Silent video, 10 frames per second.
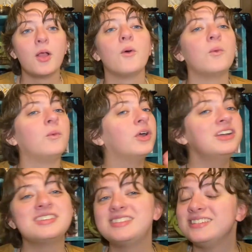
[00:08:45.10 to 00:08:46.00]

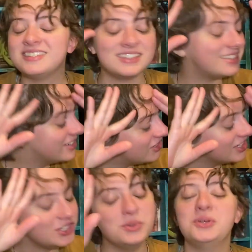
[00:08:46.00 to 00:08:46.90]
Worst
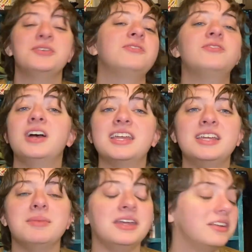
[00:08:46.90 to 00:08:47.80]
decision you could have
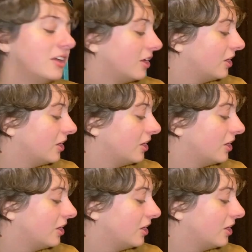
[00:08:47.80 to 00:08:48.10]
fucking made.